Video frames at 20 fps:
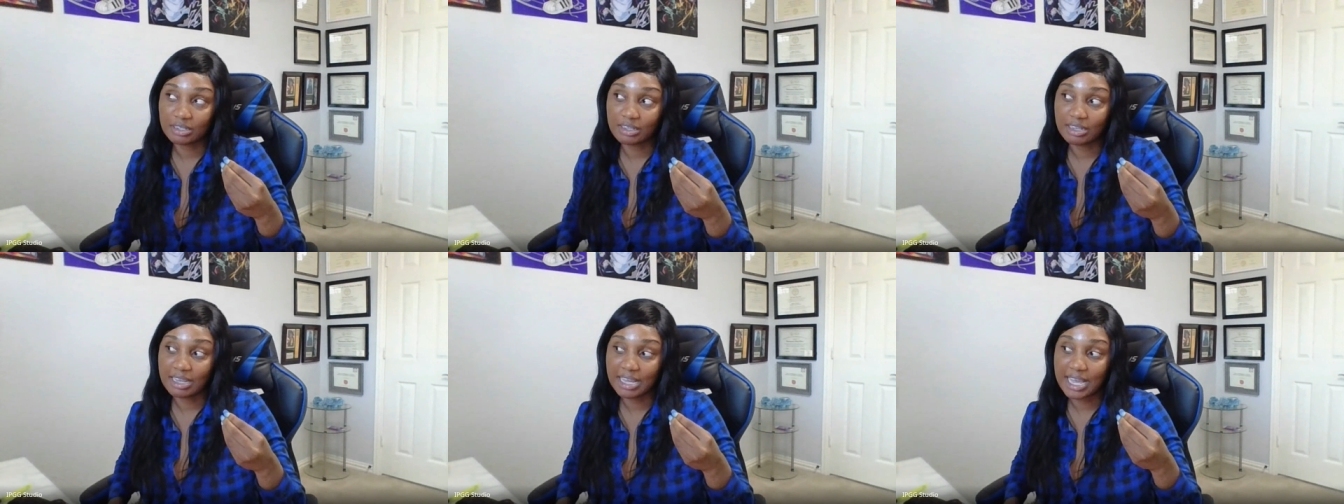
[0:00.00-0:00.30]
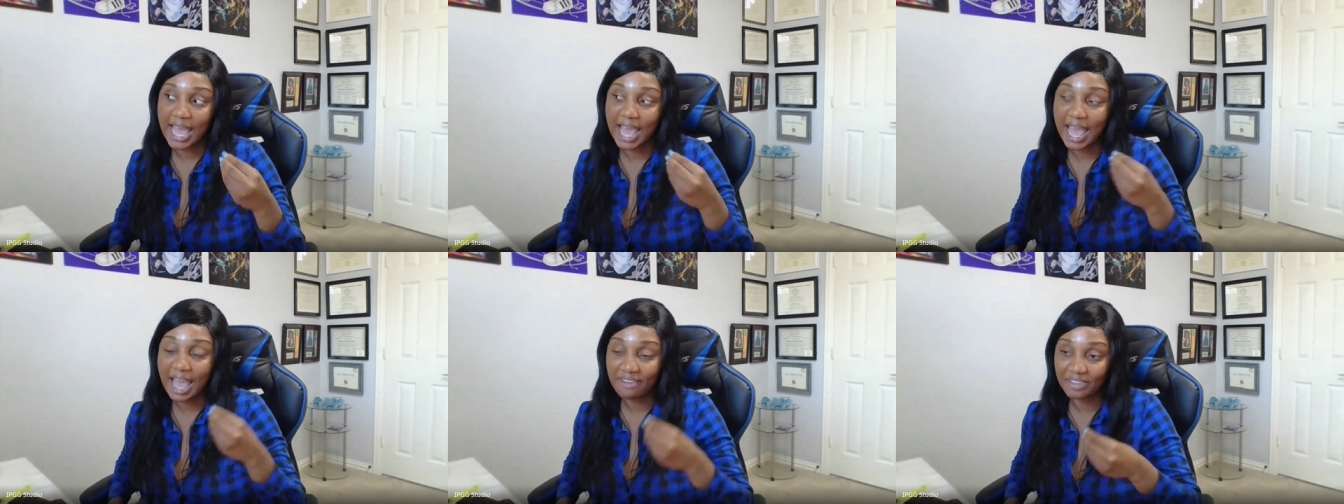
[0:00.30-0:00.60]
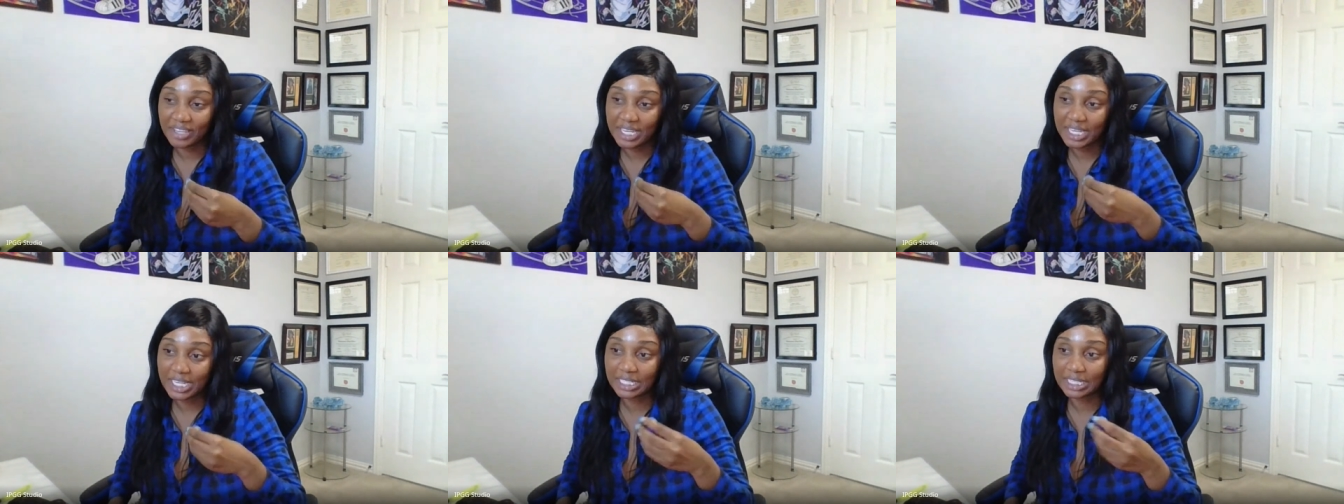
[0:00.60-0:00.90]

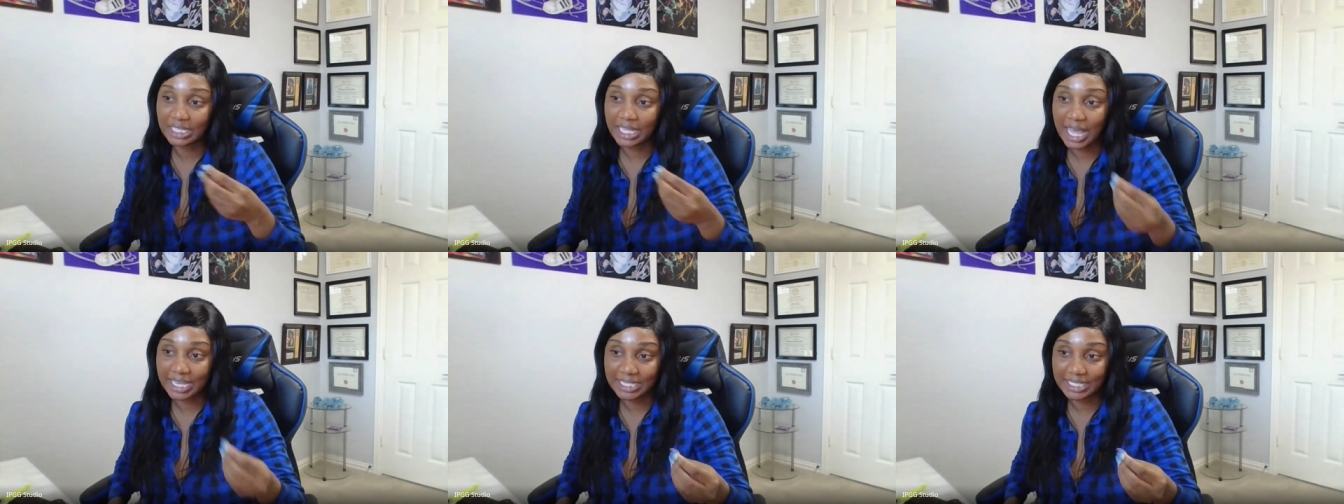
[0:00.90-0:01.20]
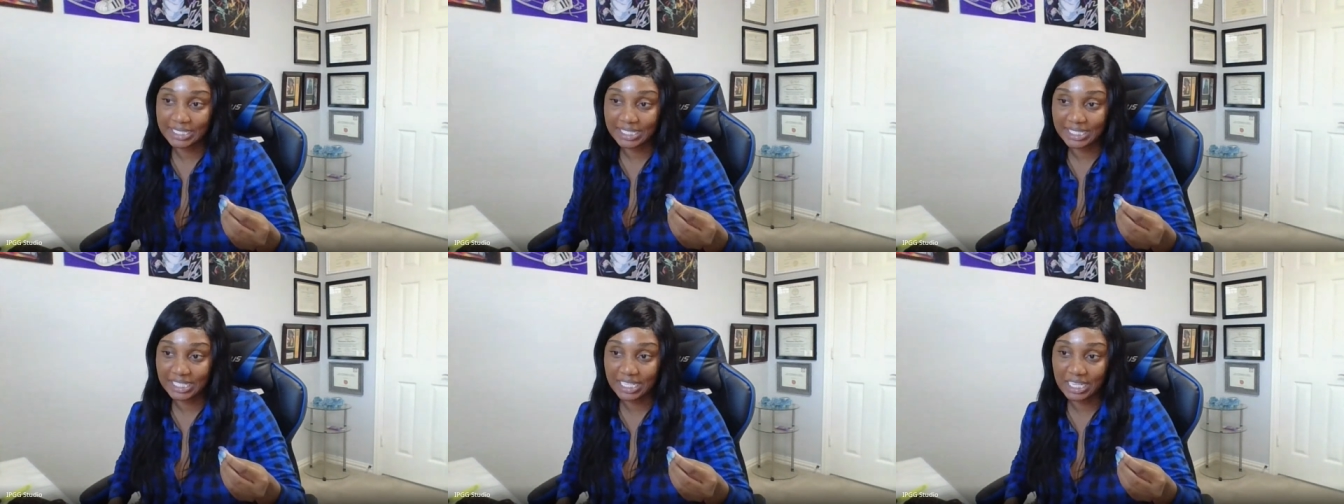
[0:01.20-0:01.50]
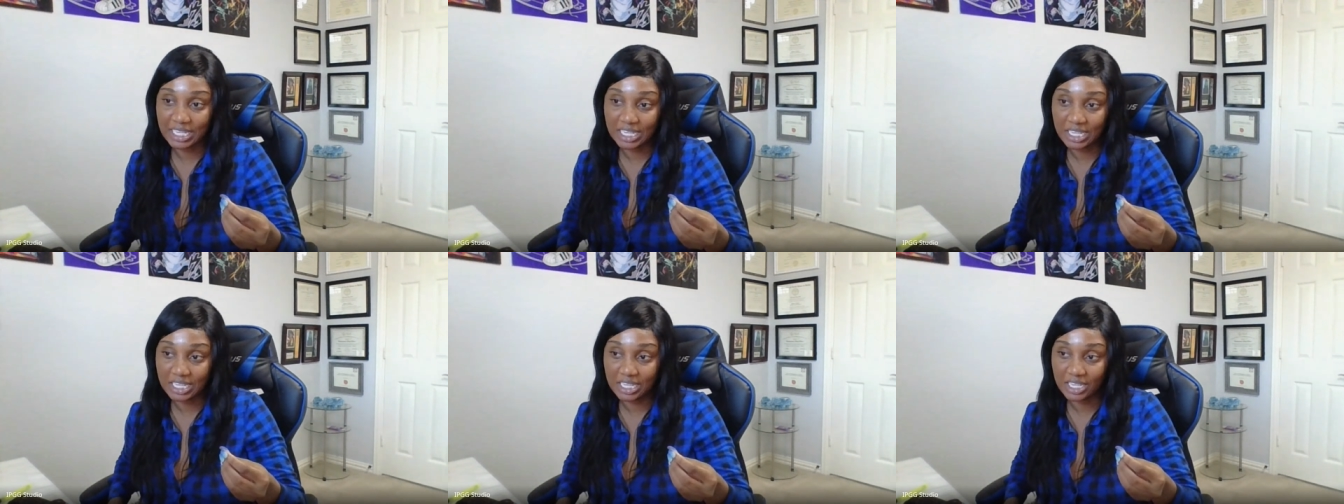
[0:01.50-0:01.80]
having a
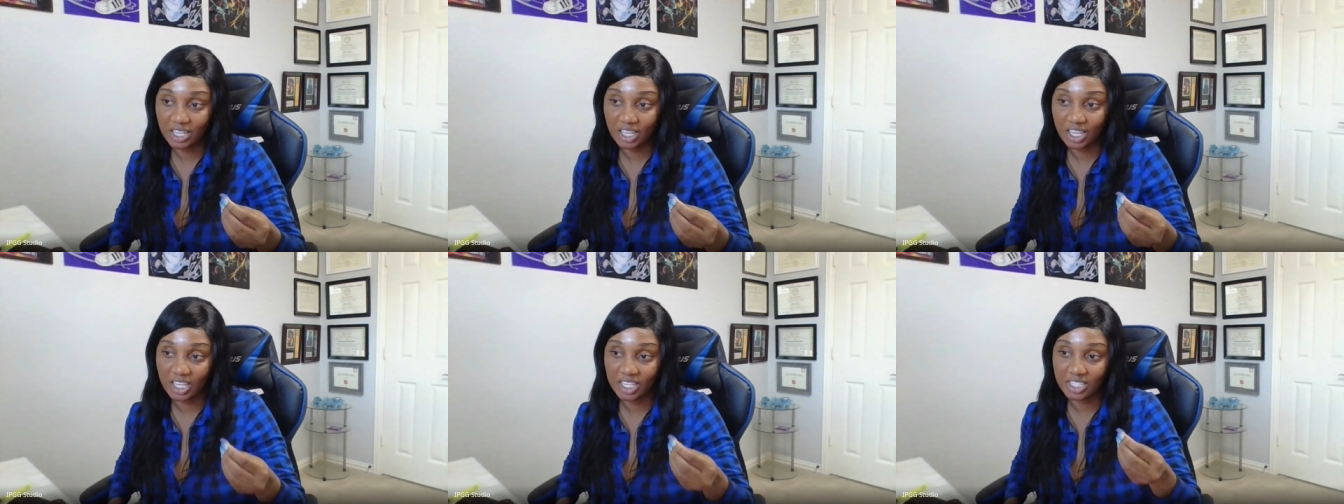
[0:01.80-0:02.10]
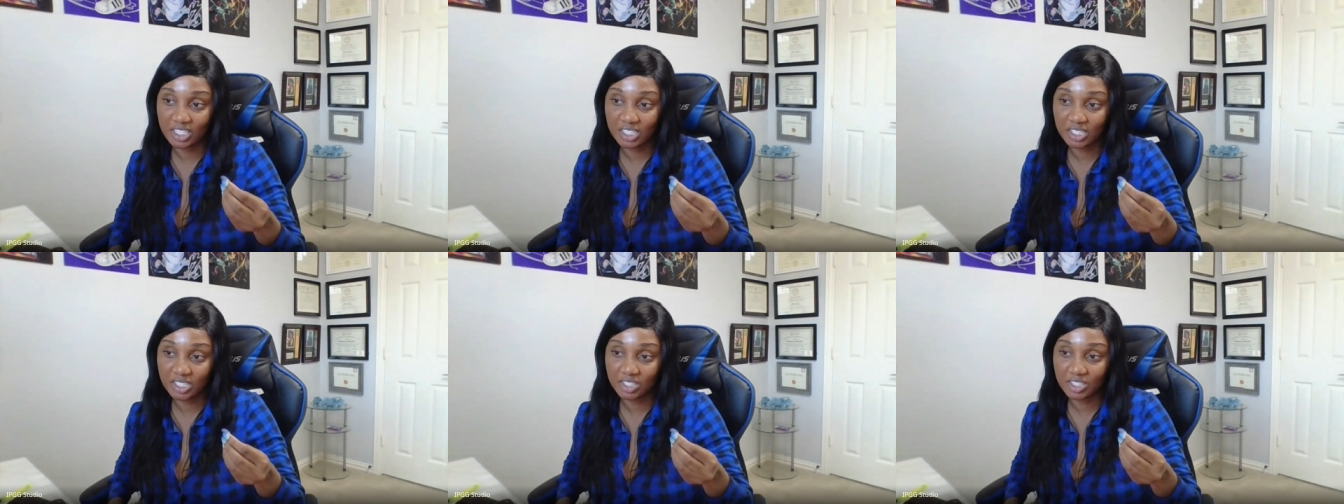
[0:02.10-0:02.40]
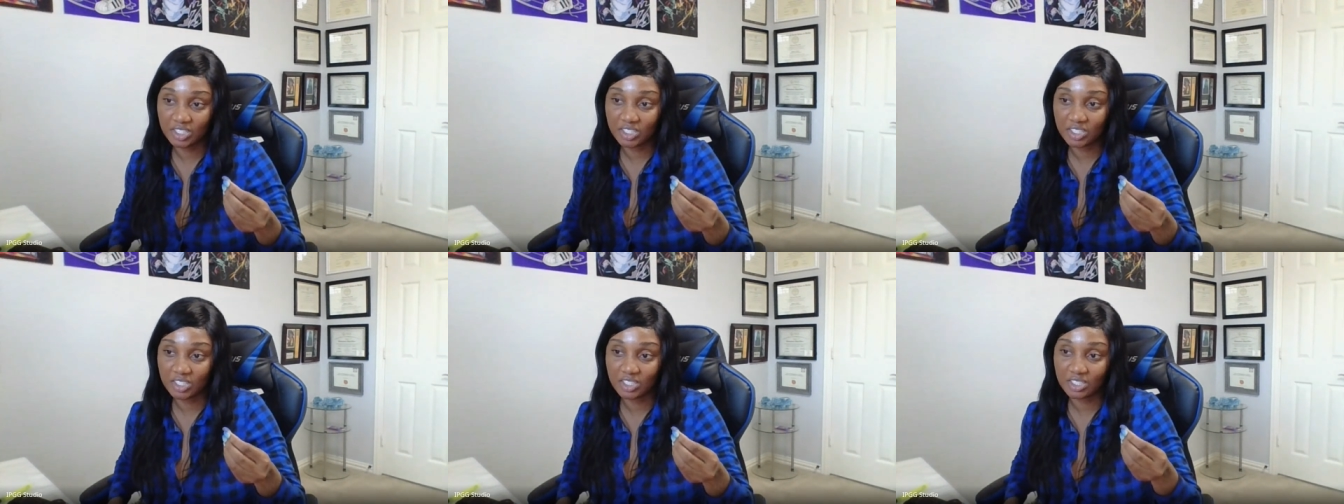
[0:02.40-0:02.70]
legacy
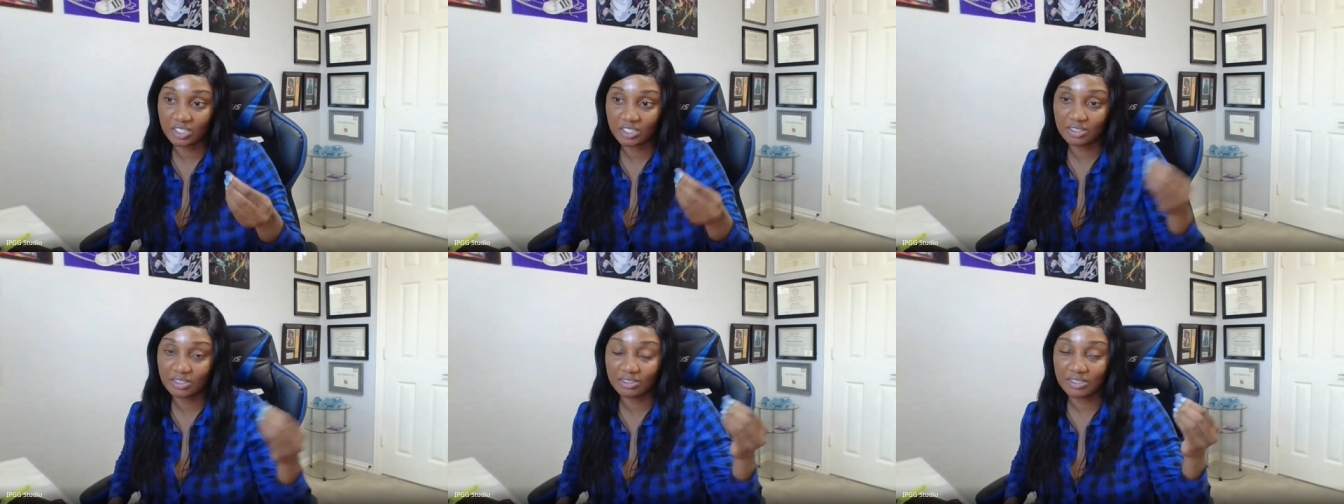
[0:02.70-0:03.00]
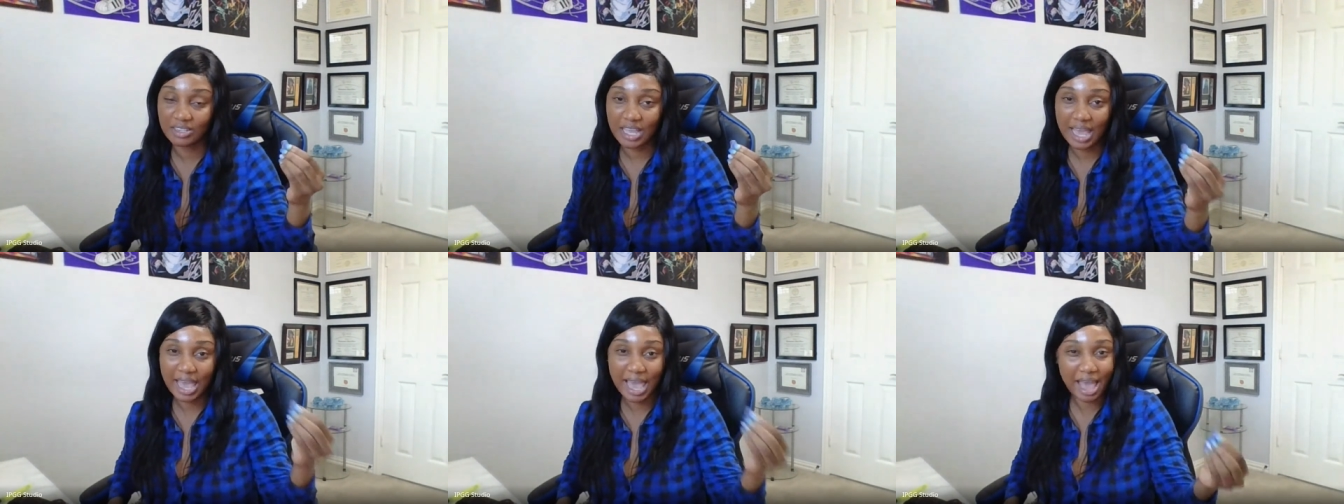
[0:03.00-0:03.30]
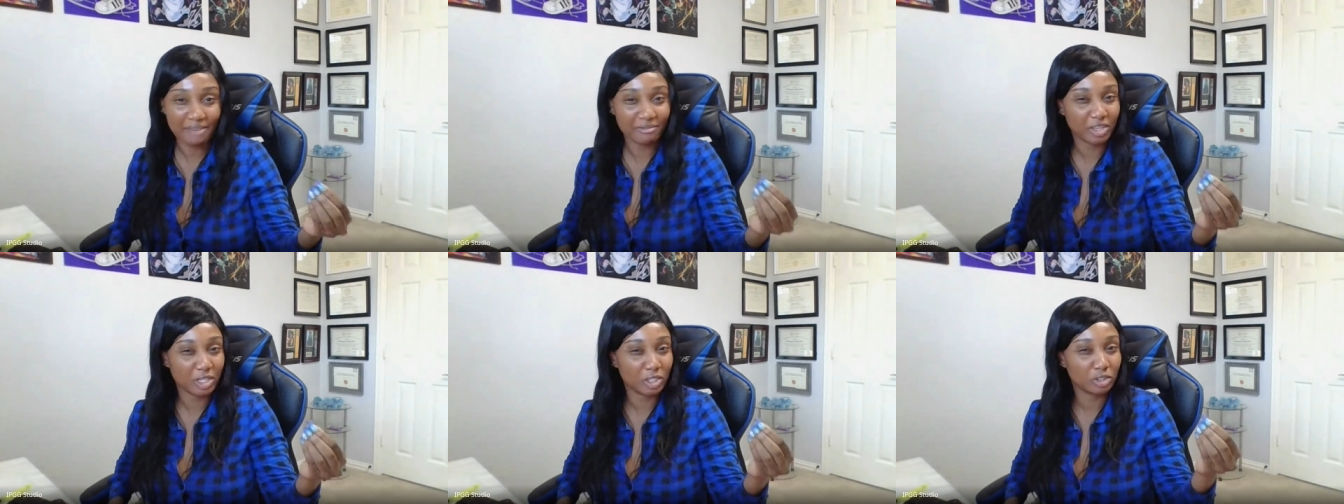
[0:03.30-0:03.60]
is
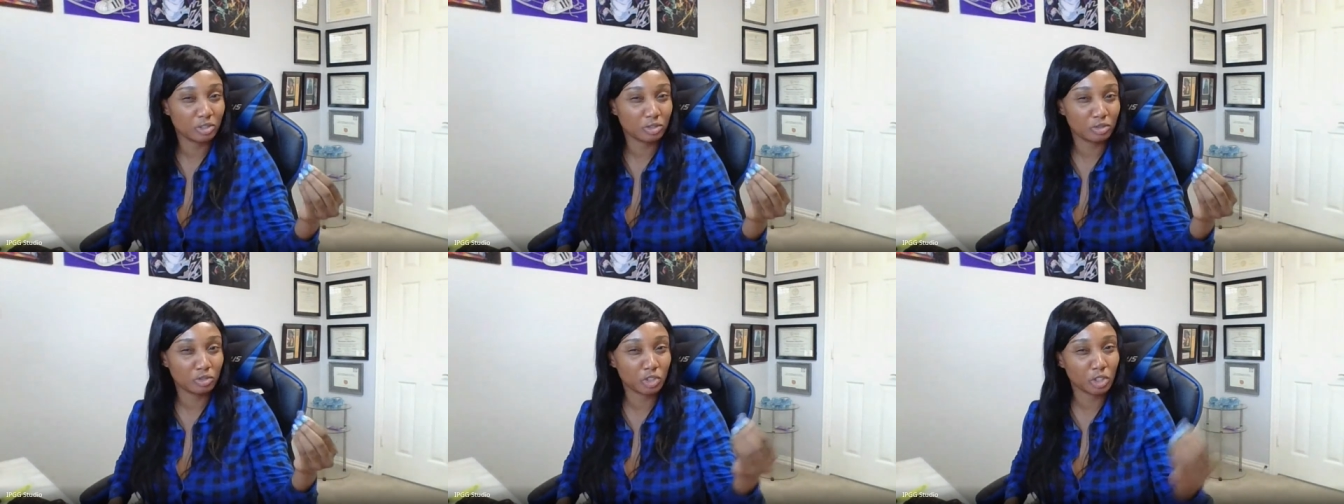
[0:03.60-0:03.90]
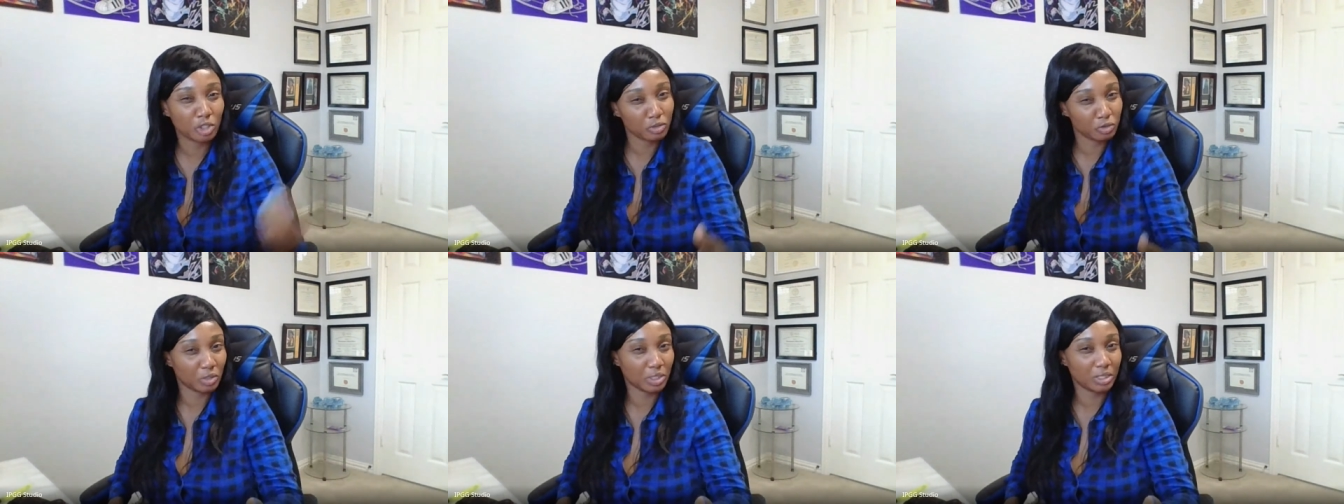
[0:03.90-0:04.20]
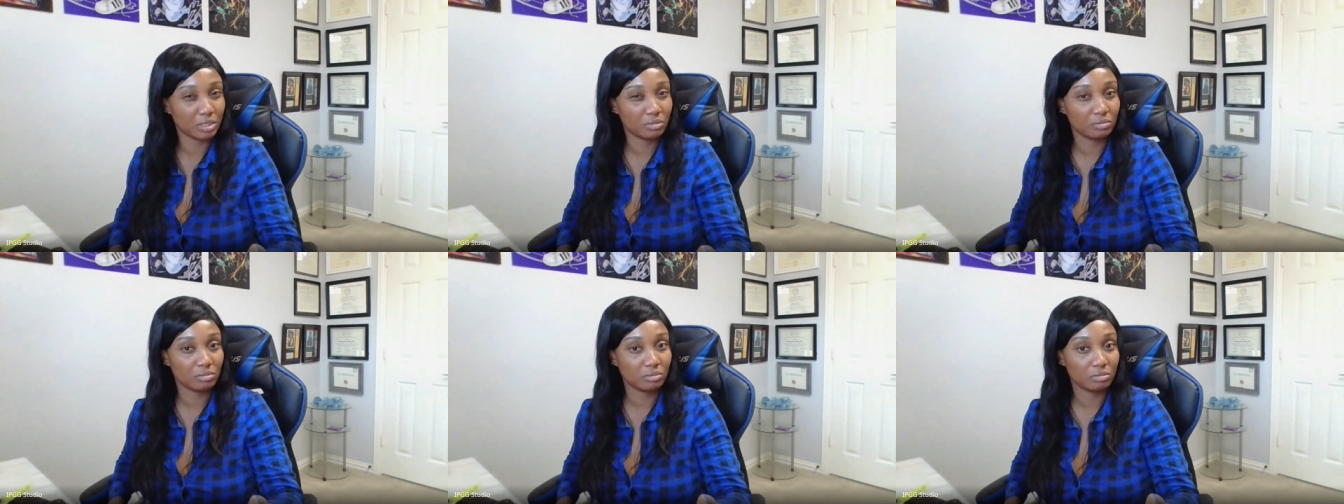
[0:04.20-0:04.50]
having
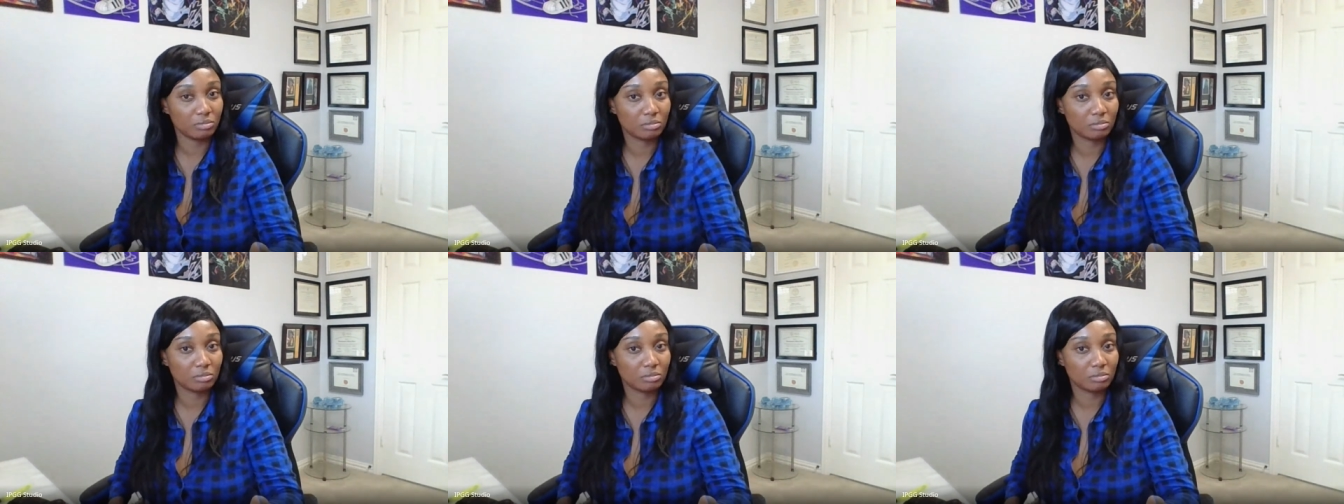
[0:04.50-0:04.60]
children.